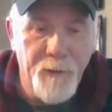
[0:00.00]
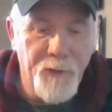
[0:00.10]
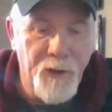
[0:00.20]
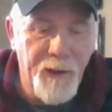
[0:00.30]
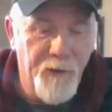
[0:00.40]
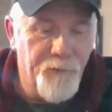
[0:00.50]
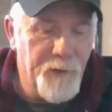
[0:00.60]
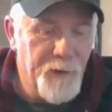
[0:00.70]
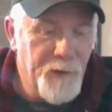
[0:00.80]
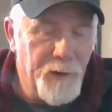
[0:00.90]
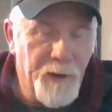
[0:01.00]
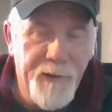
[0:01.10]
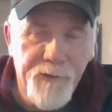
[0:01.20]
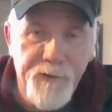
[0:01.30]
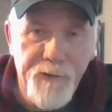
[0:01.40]
I'm going to have
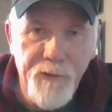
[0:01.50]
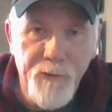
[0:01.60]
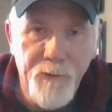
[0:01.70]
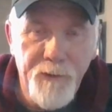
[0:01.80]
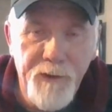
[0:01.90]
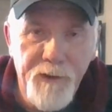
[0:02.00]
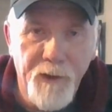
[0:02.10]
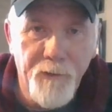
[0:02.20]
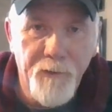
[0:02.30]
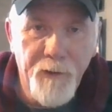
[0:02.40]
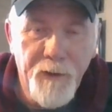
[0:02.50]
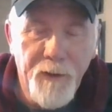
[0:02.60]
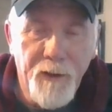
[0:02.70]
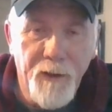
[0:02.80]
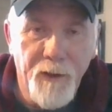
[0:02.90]
links to these other
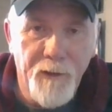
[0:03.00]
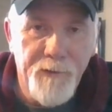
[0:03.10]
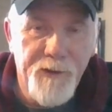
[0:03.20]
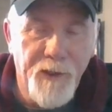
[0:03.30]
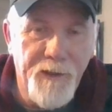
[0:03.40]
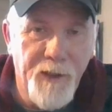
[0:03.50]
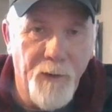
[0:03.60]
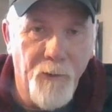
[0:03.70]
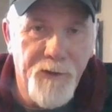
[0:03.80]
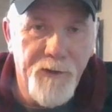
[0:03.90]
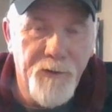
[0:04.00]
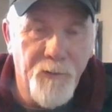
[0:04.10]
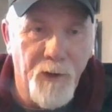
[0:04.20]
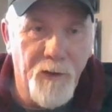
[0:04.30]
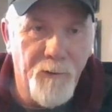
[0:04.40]
uh, sites that I went to.
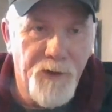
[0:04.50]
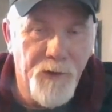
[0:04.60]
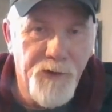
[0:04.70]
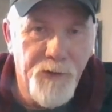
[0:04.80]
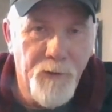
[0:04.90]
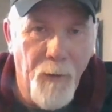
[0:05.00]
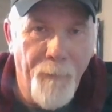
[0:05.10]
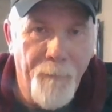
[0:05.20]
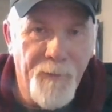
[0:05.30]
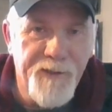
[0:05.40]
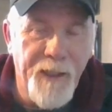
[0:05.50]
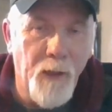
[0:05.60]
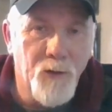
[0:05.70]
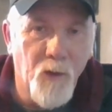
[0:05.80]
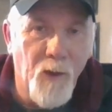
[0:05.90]
One of them shows you the
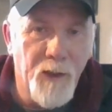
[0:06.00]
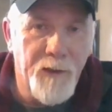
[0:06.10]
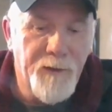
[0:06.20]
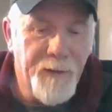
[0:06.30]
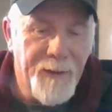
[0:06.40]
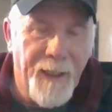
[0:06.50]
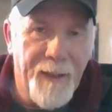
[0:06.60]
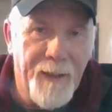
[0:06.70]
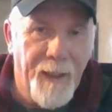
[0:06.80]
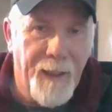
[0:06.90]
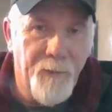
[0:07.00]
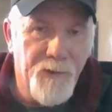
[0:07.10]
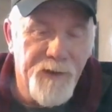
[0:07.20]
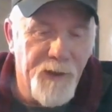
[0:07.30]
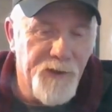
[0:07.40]
sound quality. I, I
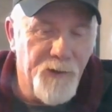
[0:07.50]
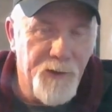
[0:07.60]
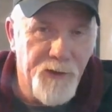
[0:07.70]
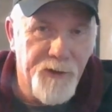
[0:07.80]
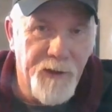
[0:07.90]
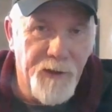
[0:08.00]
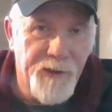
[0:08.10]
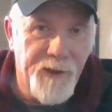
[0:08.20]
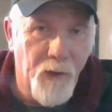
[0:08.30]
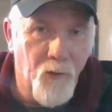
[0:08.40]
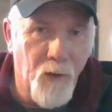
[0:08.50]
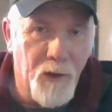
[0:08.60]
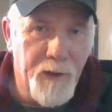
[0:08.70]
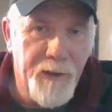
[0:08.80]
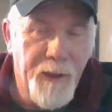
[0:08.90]
was not so interested in the sound
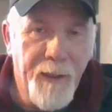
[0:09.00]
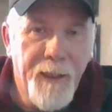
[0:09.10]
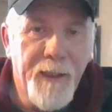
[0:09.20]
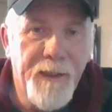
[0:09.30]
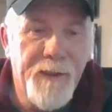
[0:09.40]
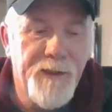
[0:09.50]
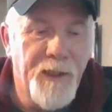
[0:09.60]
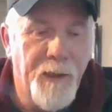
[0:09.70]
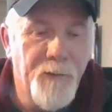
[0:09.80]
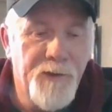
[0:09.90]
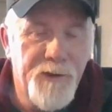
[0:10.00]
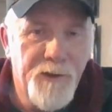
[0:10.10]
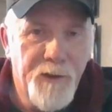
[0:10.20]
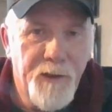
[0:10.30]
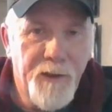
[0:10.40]
quality as I was
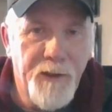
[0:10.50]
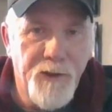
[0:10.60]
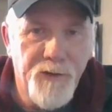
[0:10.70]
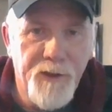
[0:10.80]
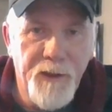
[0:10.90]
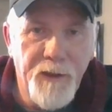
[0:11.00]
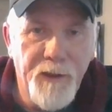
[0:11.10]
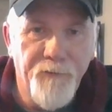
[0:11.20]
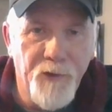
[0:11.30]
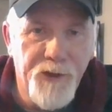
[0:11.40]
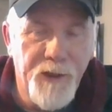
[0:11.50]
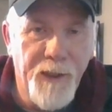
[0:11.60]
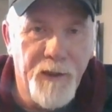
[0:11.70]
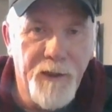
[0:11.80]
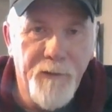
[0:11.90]
interested in the
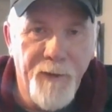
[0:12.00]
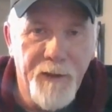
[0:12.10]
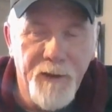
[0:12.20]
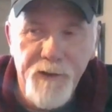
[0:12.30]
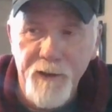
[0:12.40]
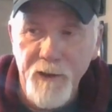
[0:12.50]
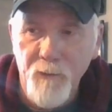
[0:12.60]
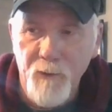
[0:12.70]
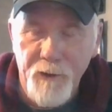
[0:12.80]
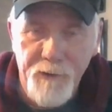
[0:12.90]
functionality and making this thing work.